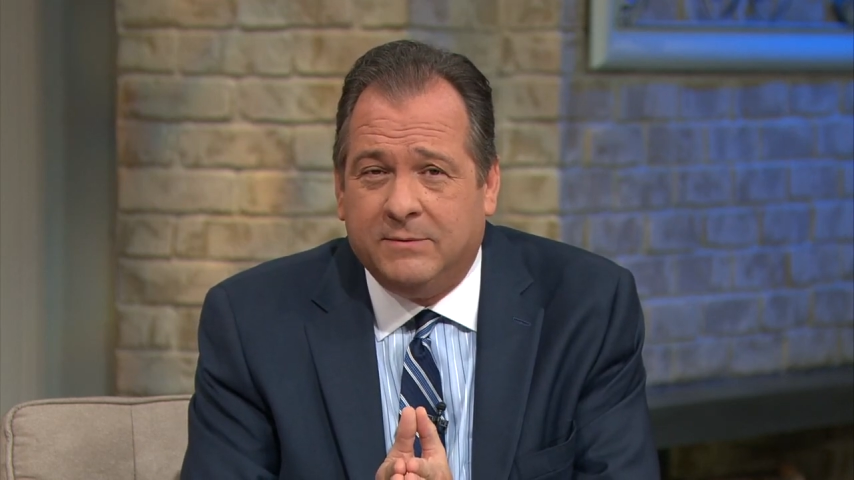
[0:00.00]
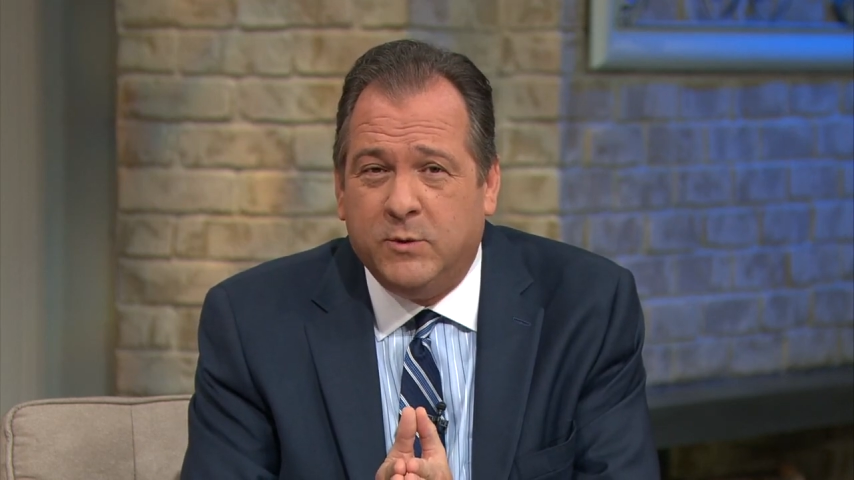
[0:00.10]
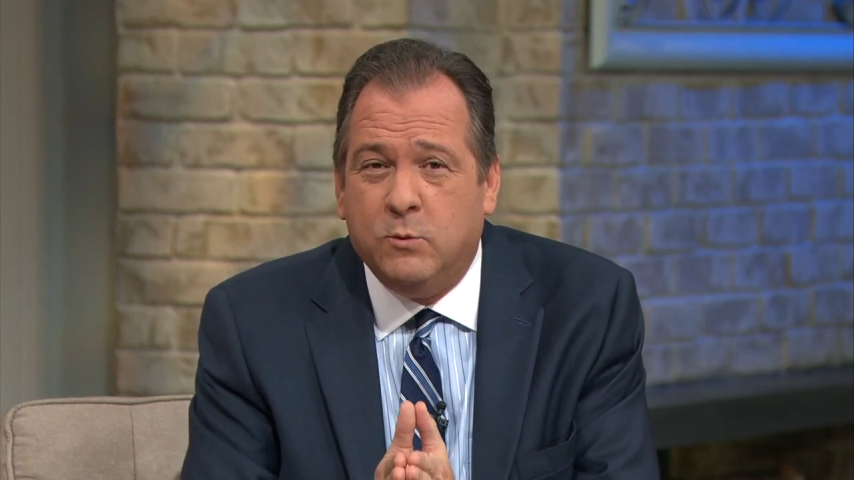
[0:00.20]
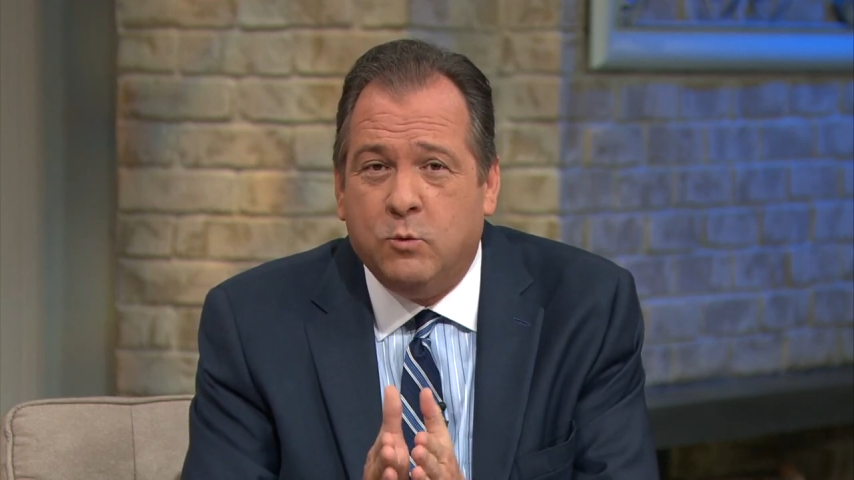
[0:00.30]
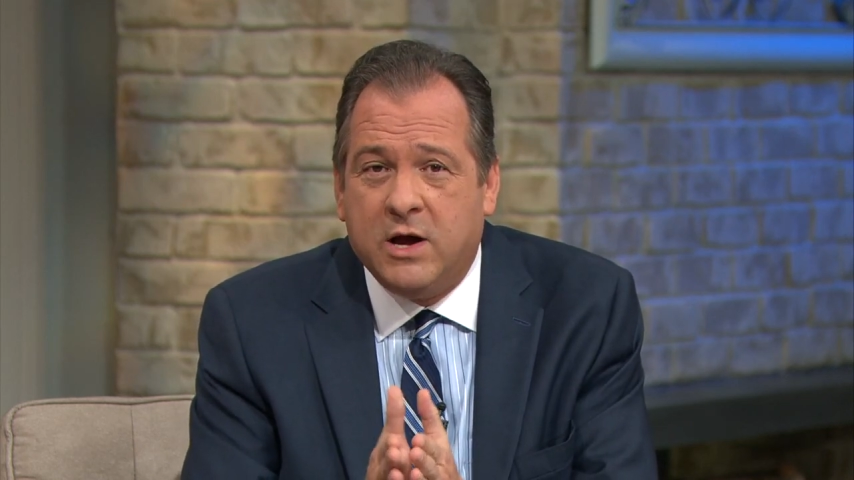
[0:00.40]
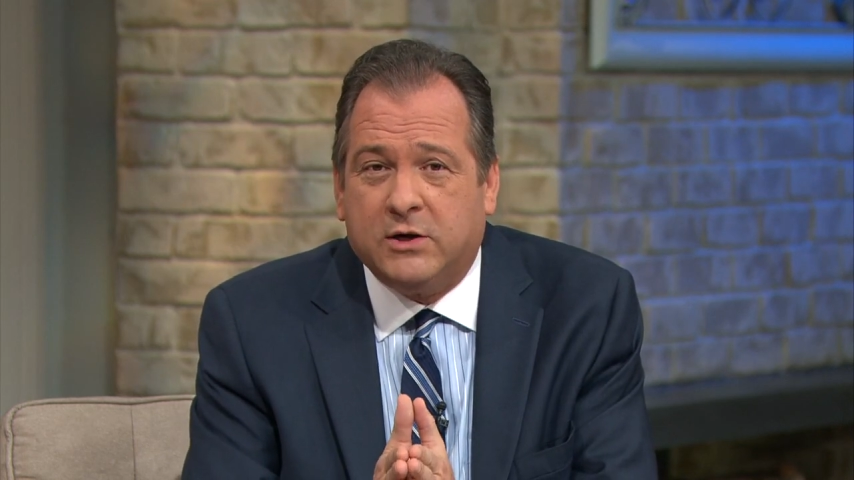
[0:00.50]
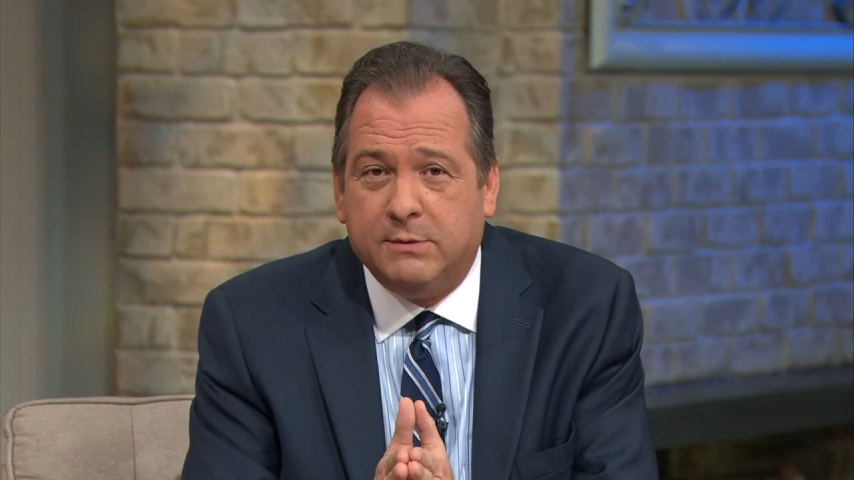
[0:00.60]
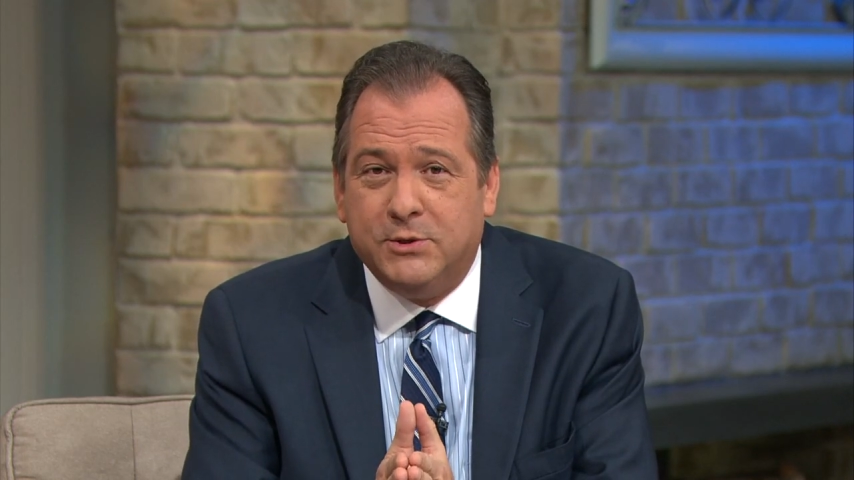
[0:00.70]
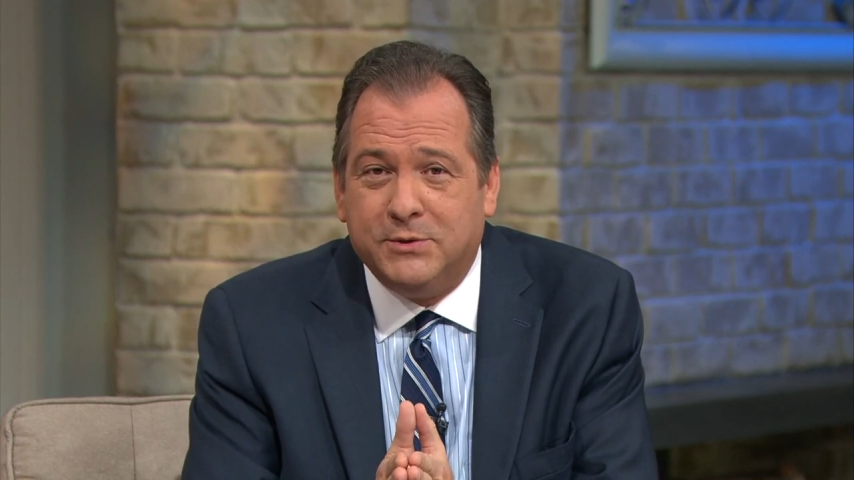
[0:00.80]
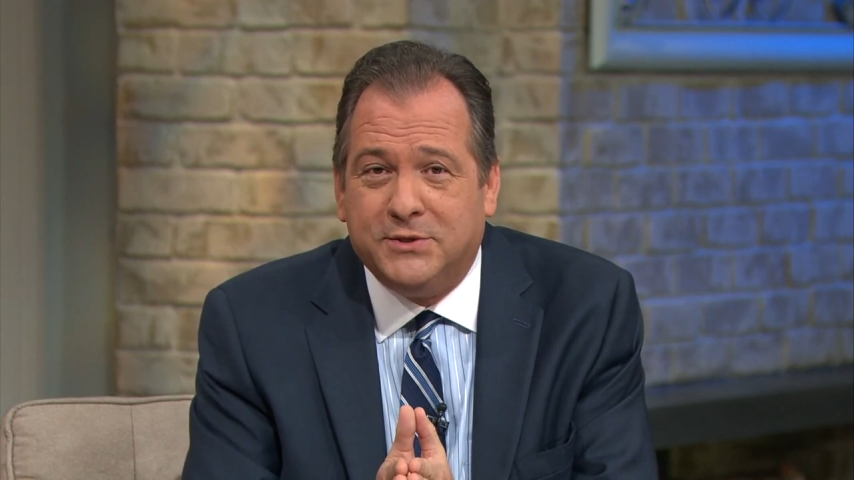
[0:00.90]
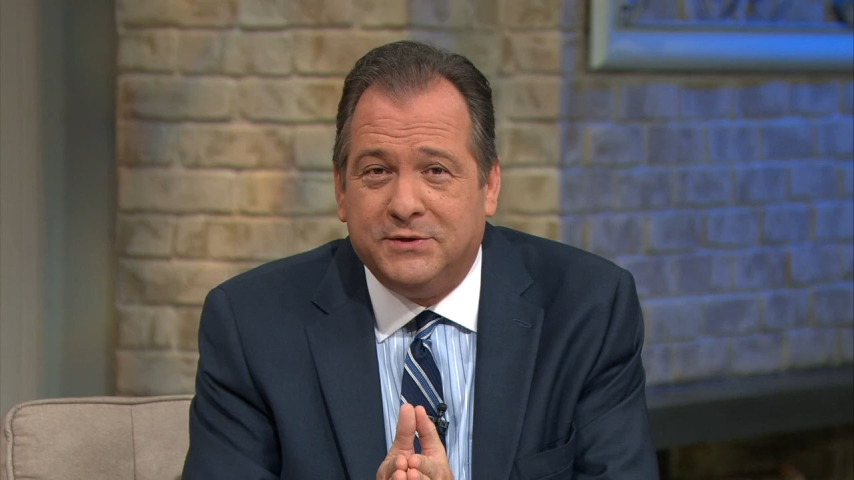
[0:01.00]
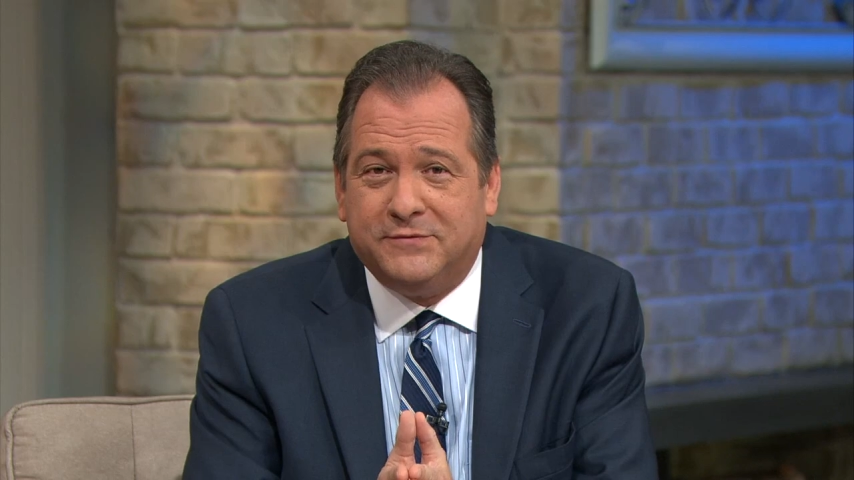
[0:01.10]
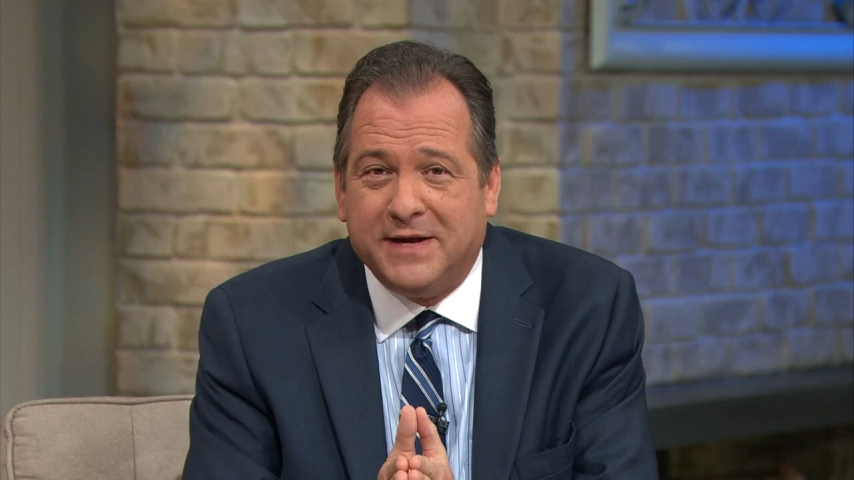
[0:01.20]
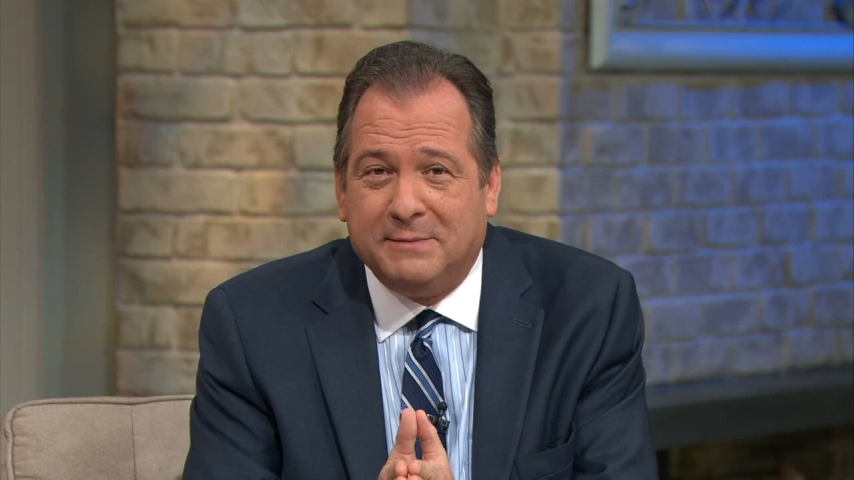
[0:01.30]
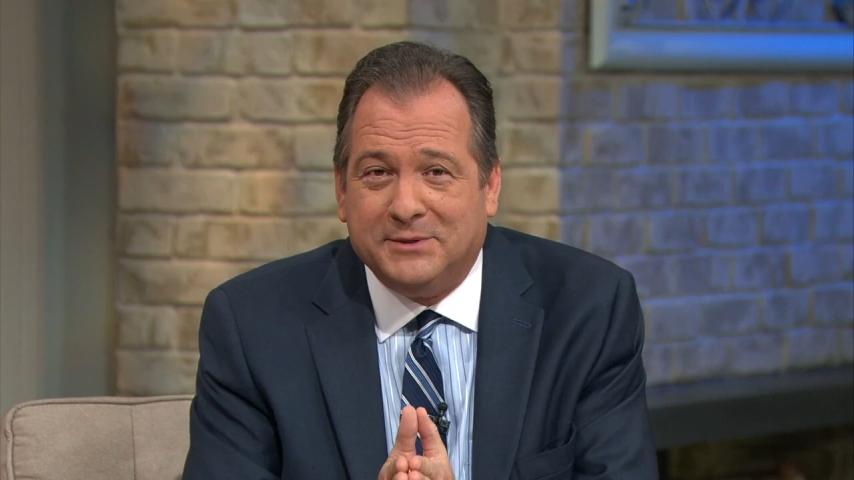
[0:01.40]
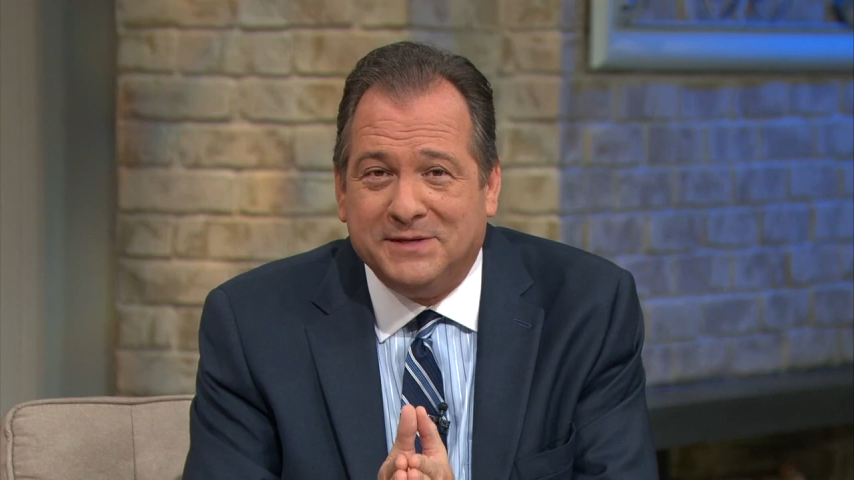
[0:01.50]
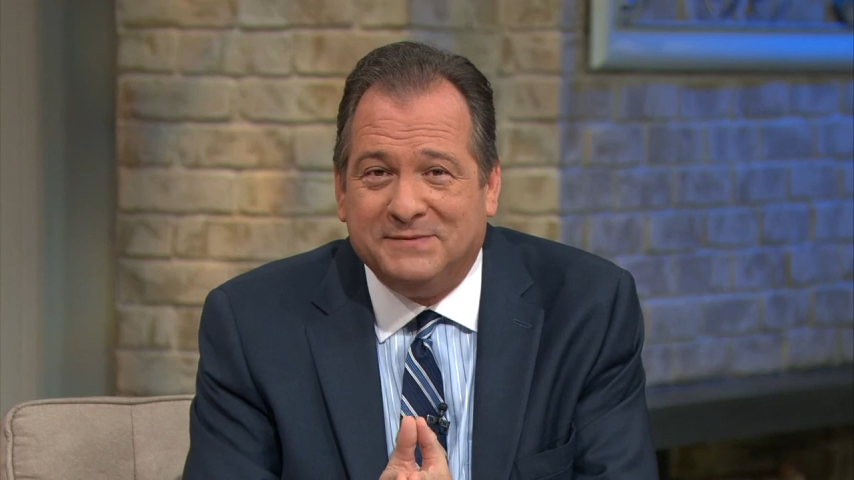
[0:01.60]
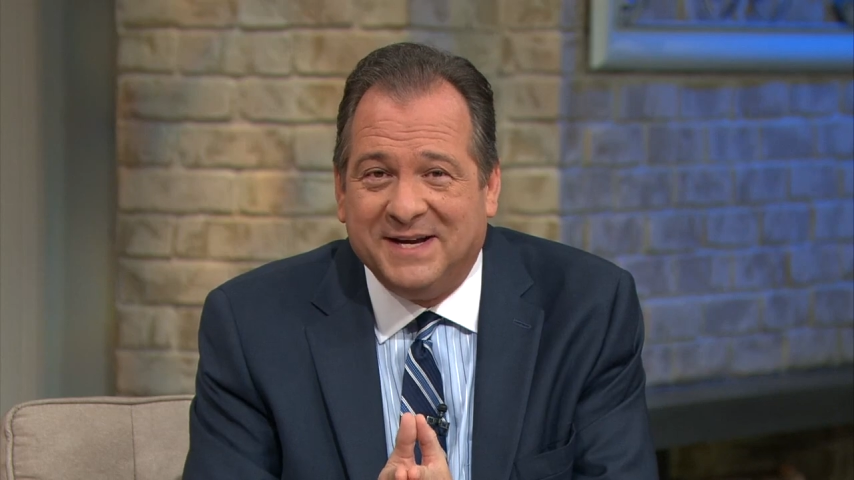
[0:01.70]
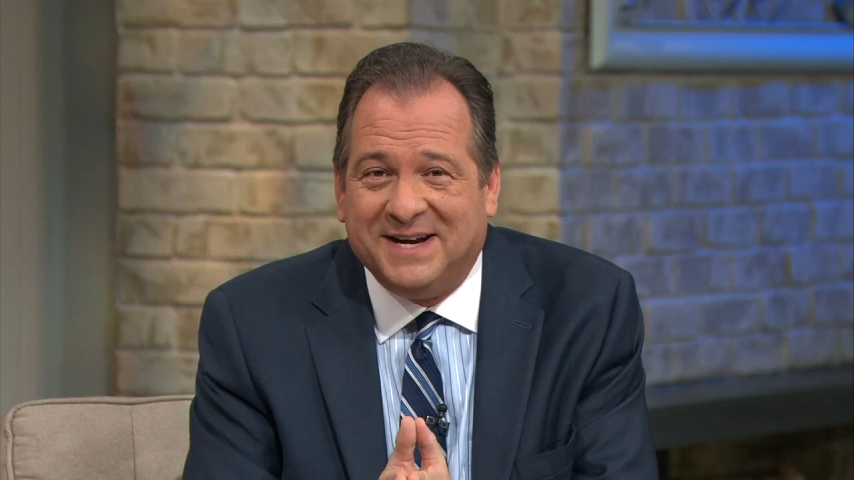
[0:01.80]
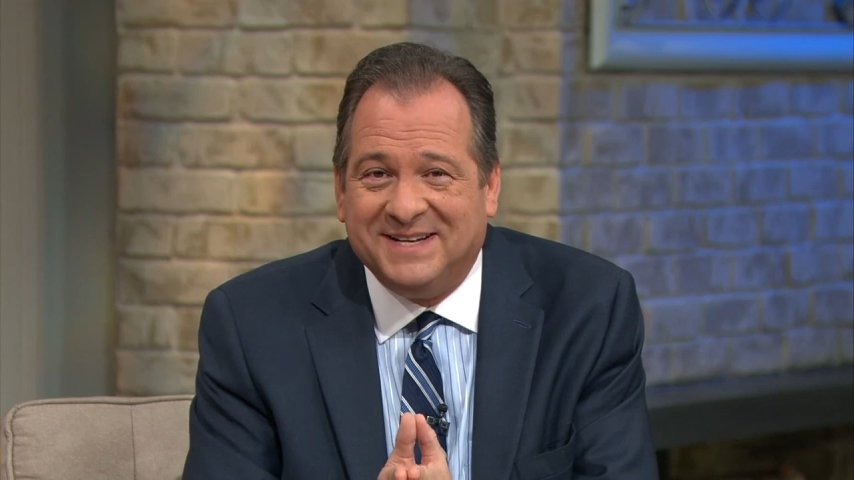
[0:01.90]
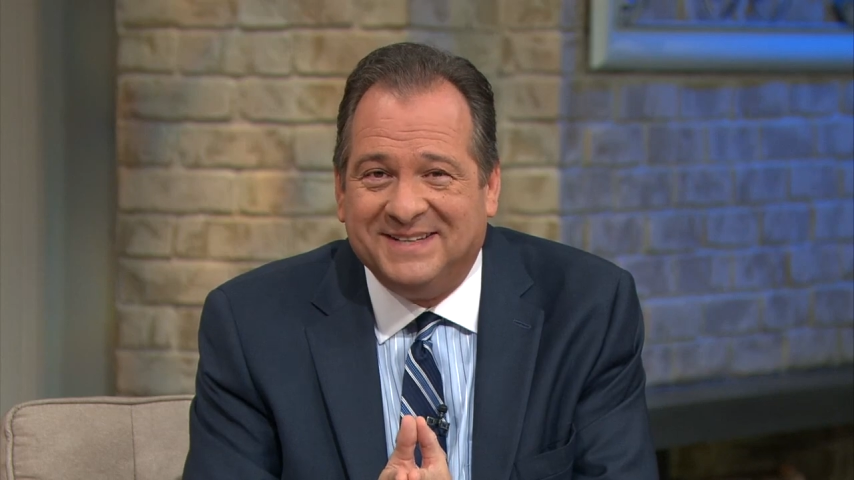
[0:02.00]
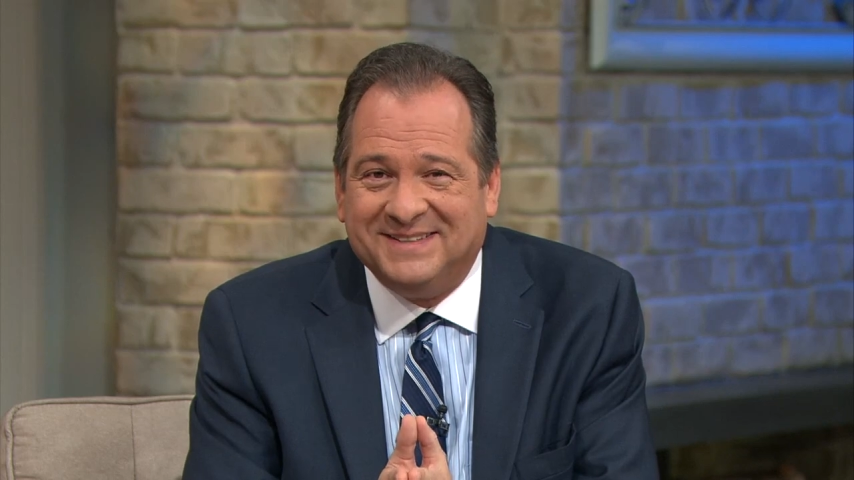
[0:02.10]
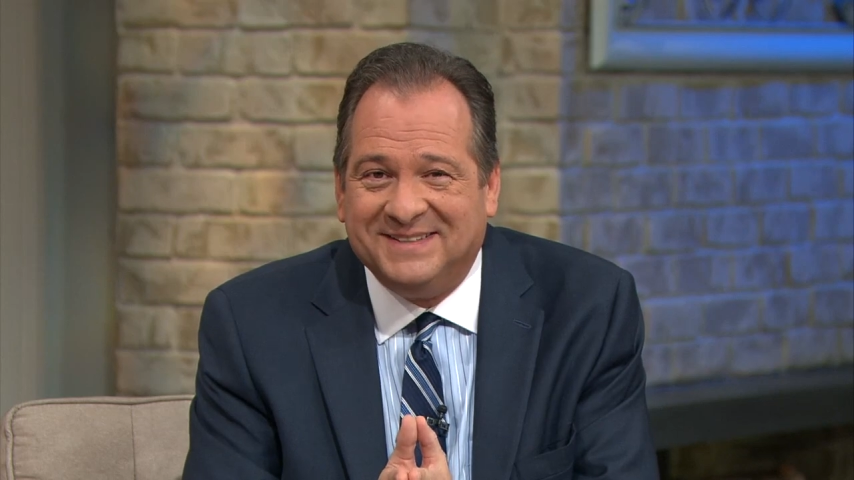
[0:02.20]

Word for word: We welcome you into the family of God.